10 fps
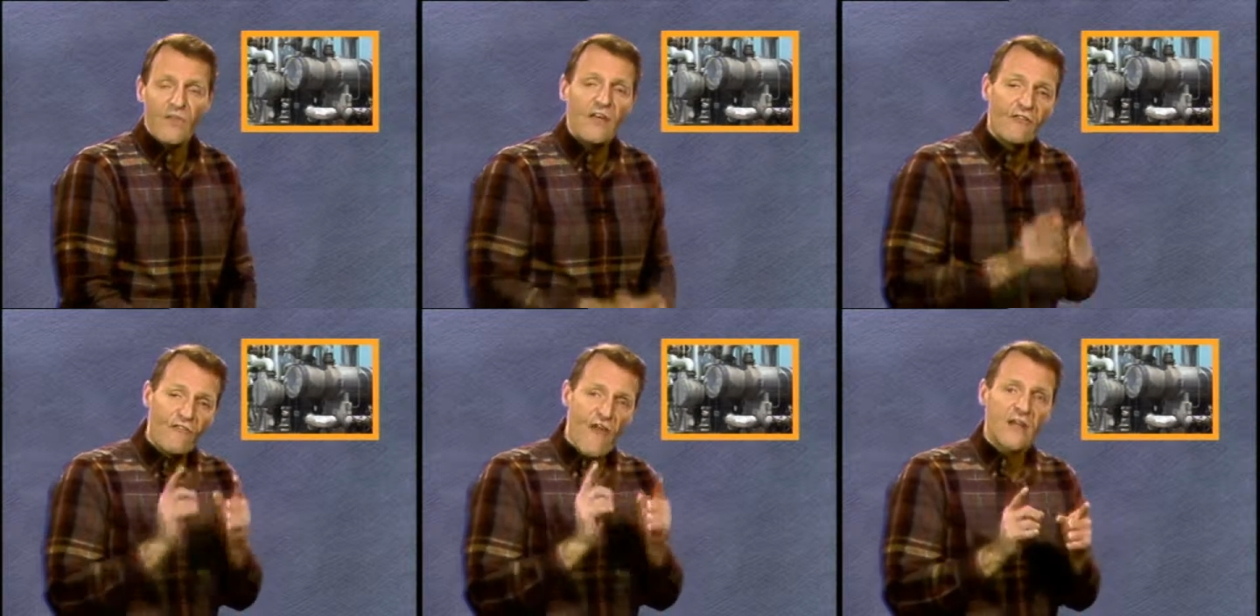
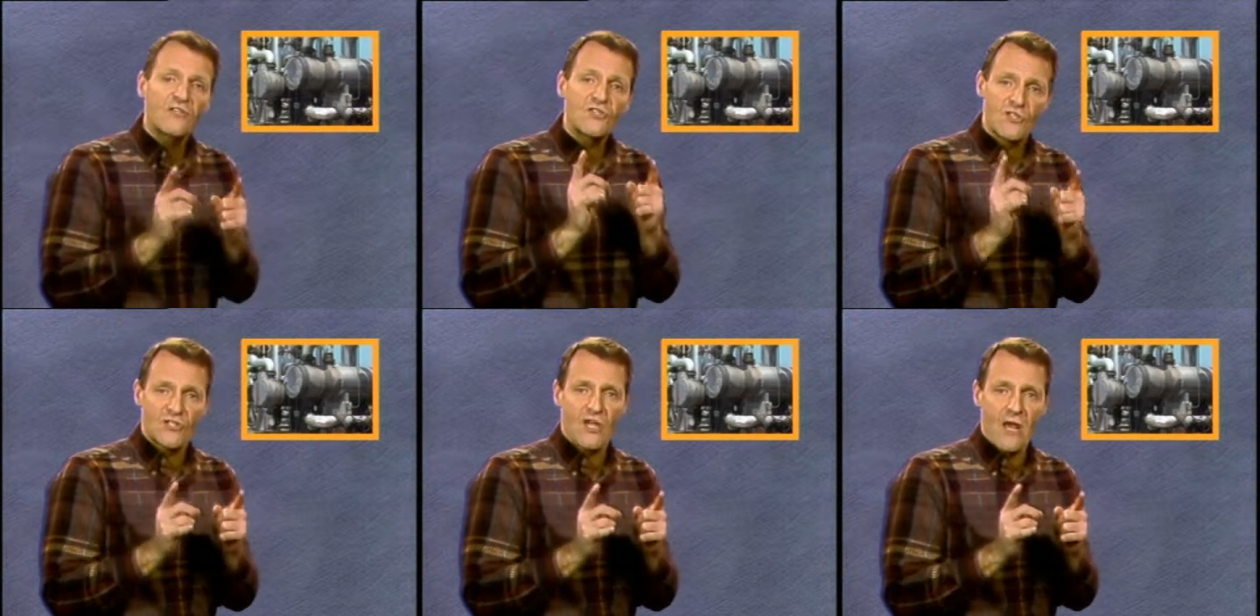The effect
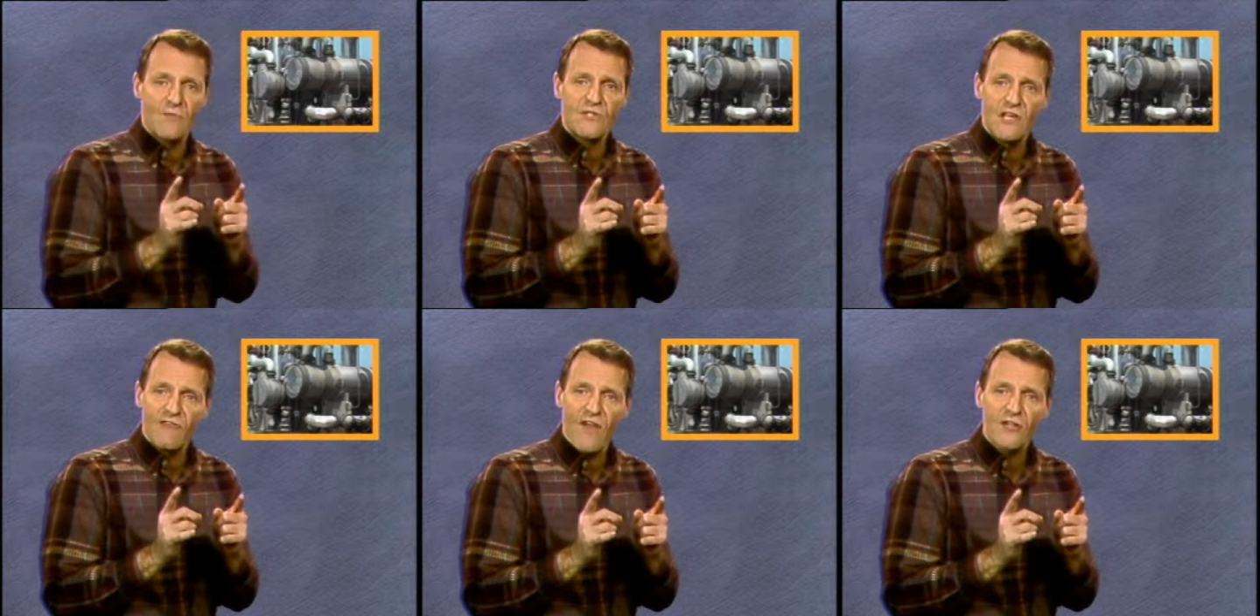is the same
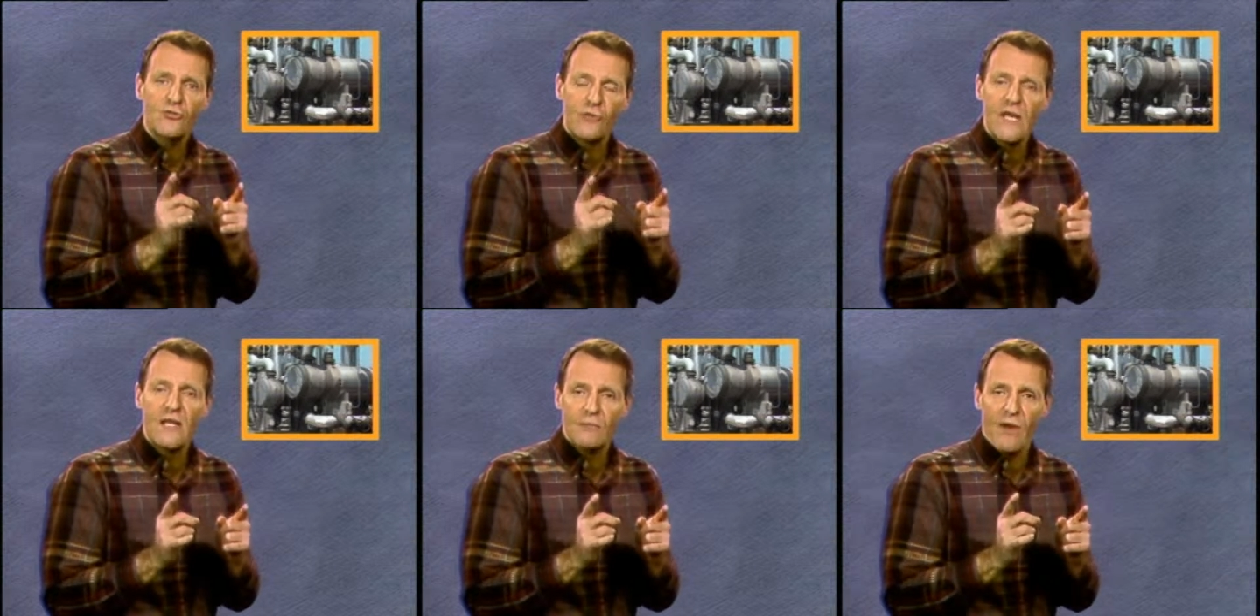as the effect
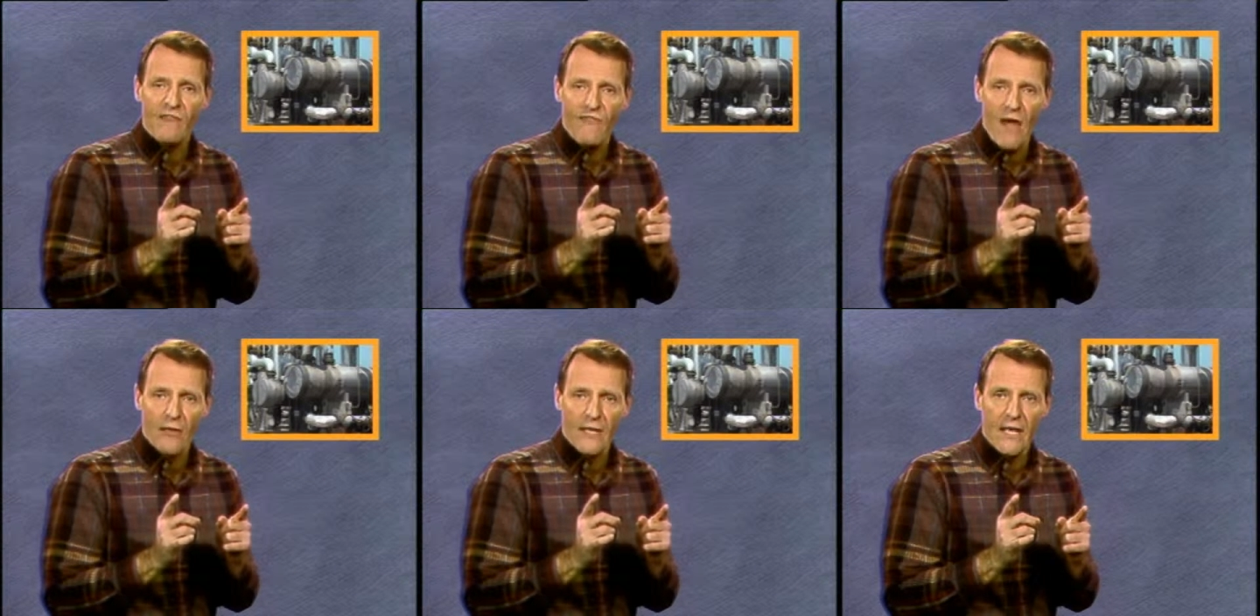created by
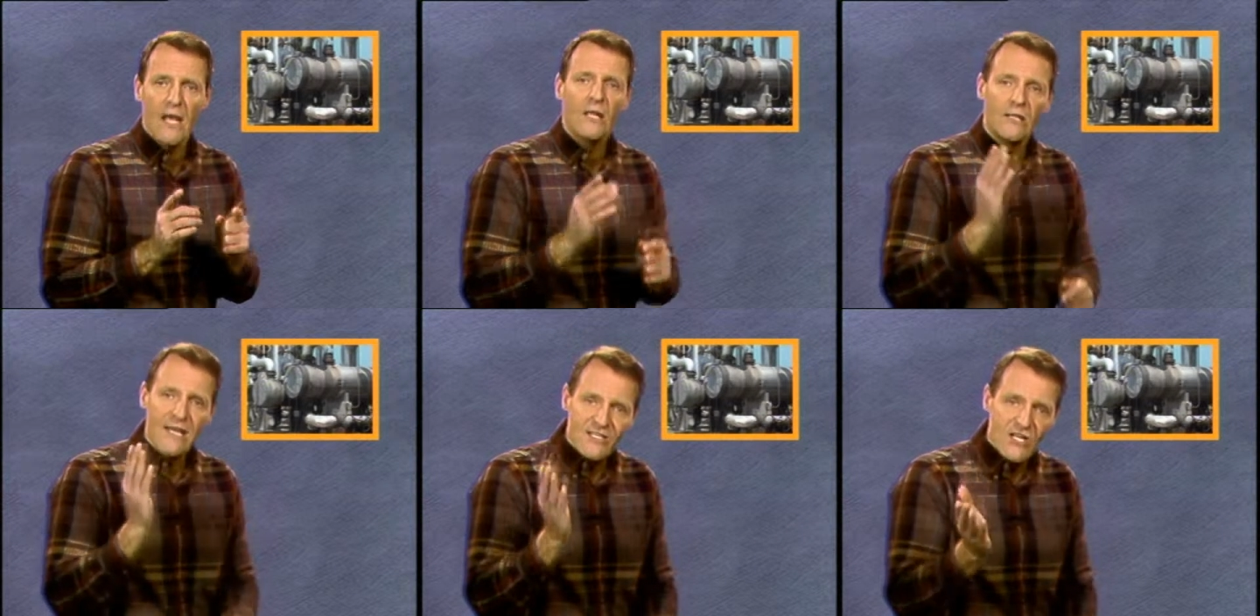fouling.
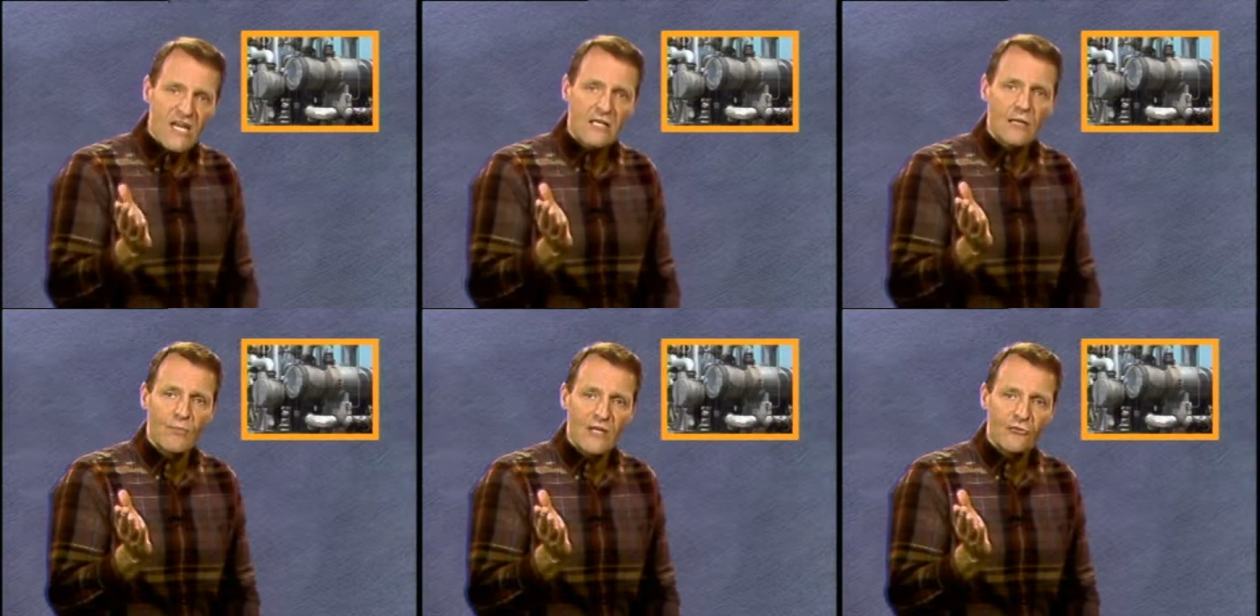Less
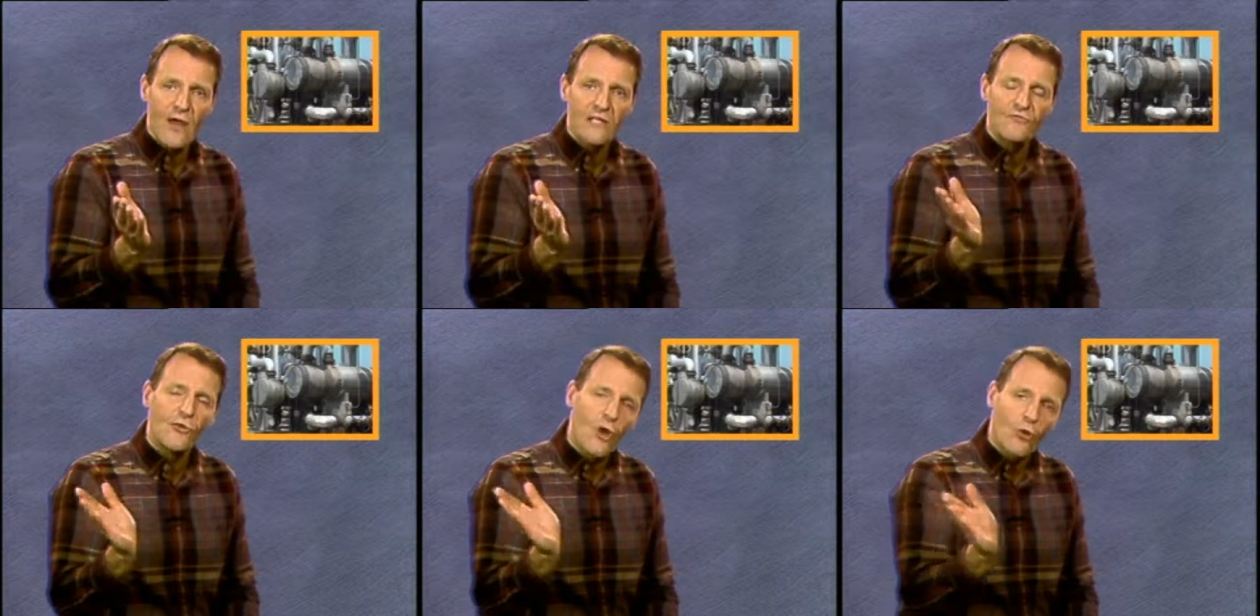heat can be
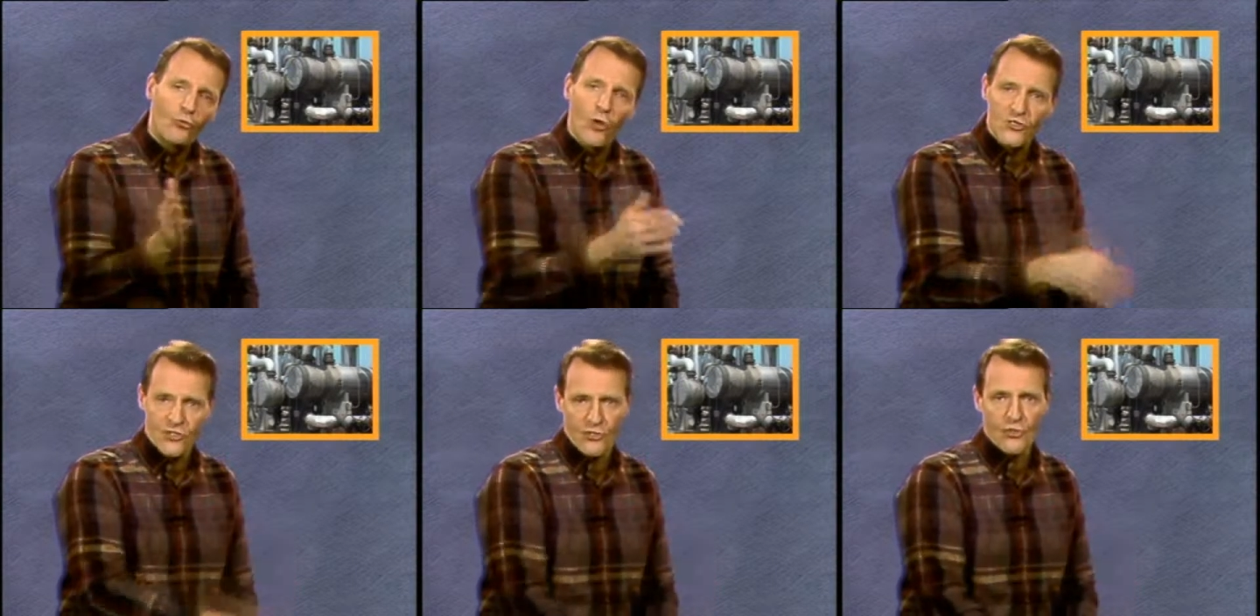transferred
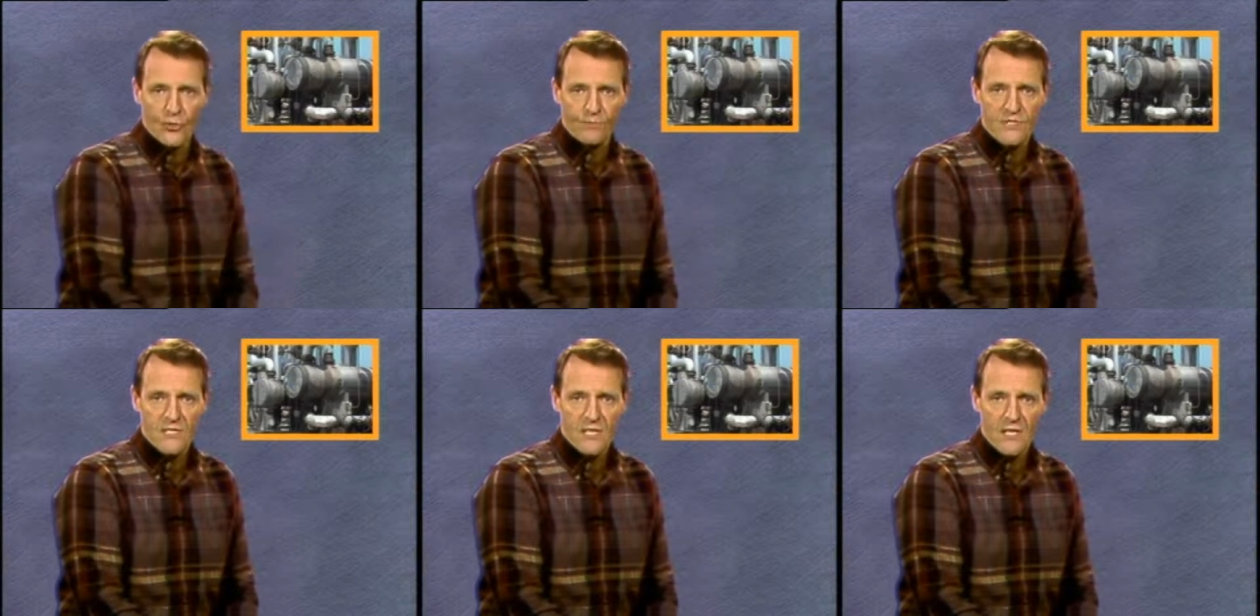across the
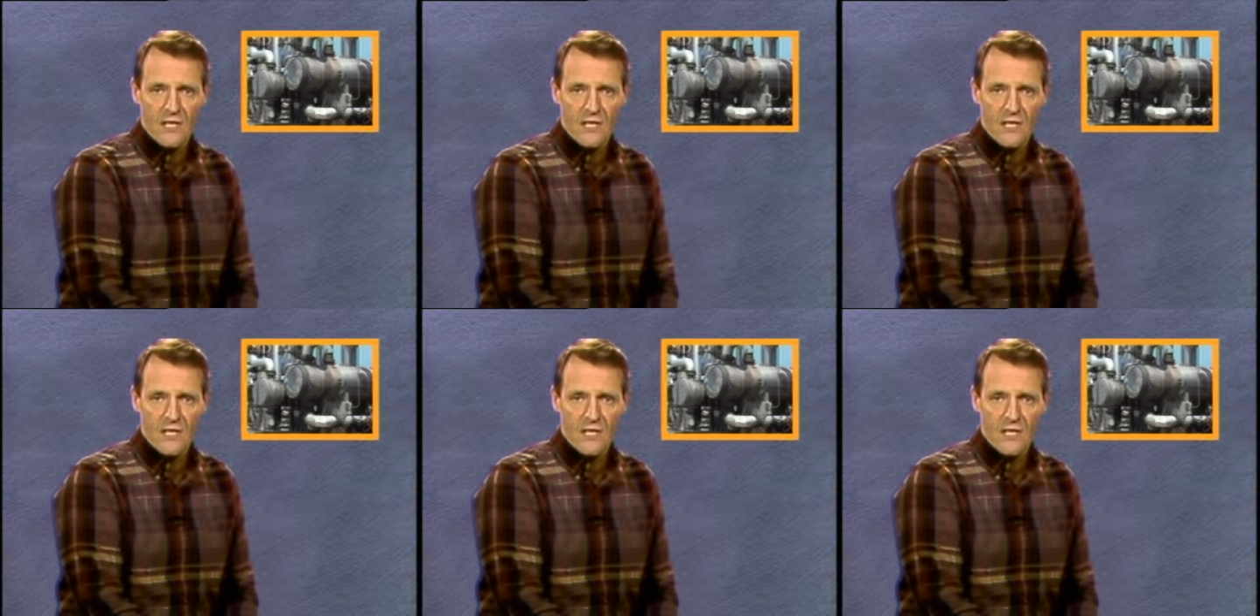tubes.